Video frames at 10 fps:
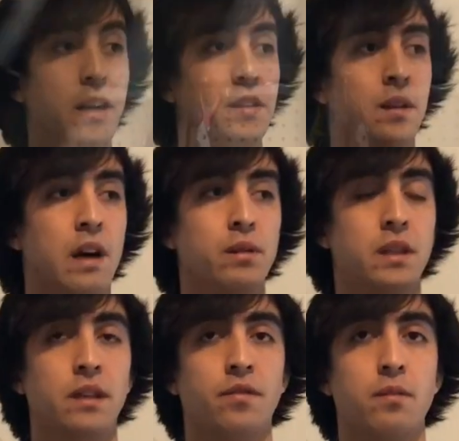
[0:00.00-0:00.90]
right, so that was
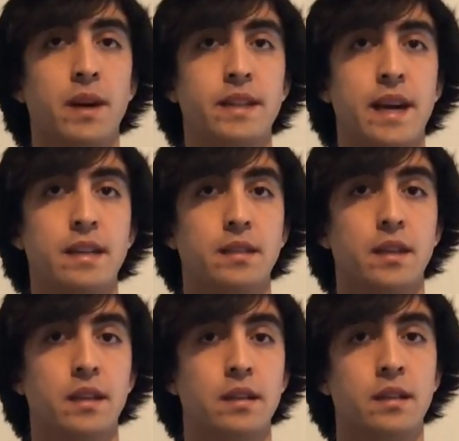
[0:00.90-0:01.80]
it for my dad's
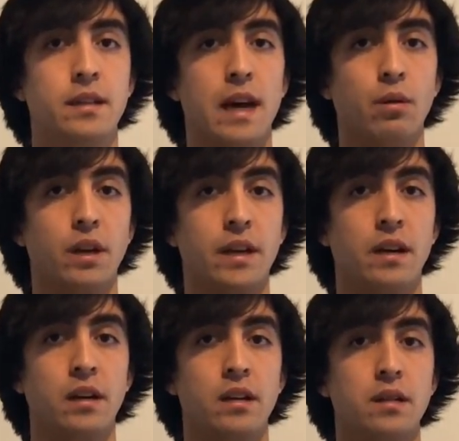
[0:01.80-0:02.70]
gun. Now we're gonna get
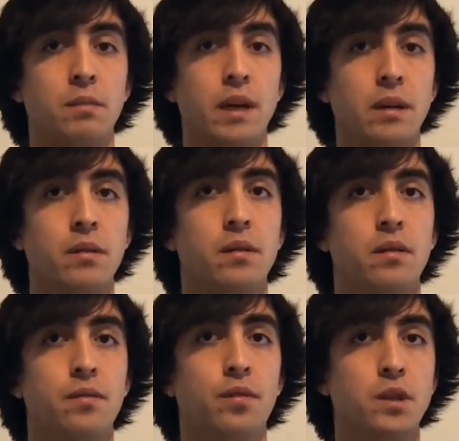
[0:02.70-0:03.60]
on to my
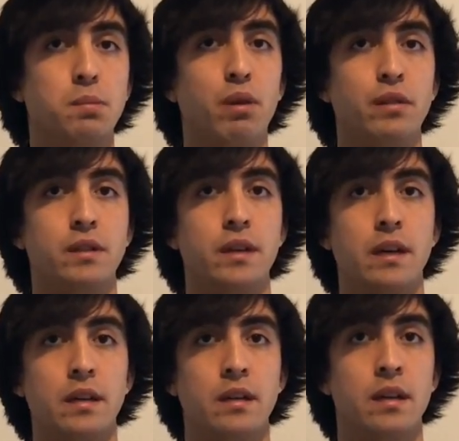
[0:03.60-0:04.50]
first brother's
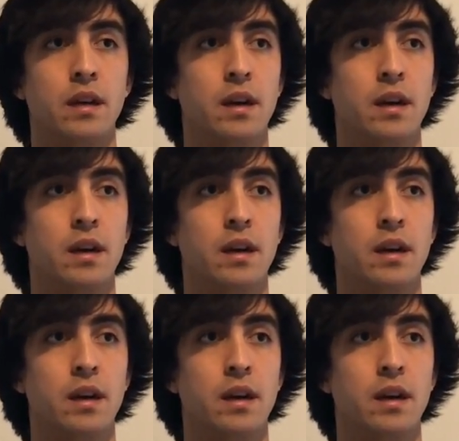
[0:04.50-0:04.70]
gun.